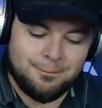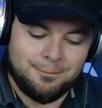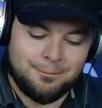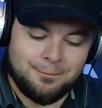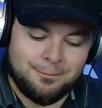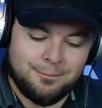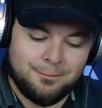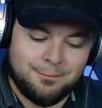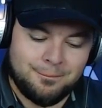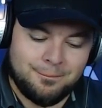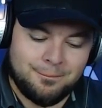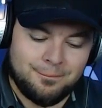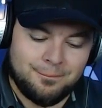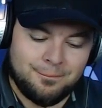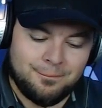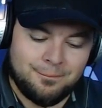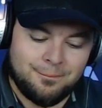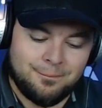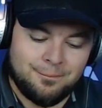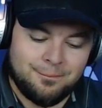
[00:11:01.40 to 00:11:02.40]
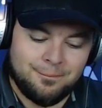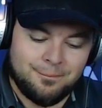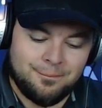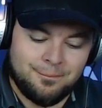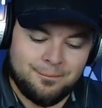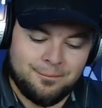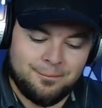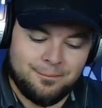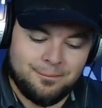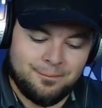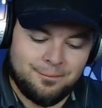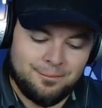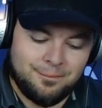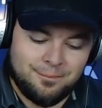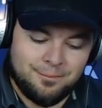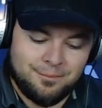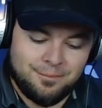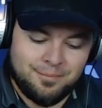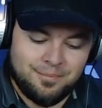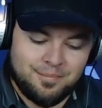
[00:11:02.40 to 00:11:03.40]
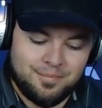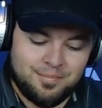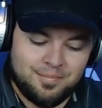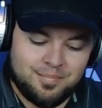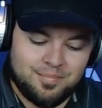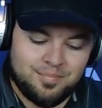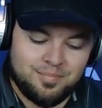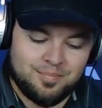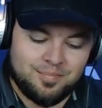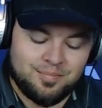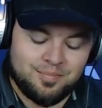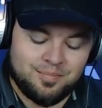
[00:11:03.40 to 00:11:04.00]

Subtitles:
(silent)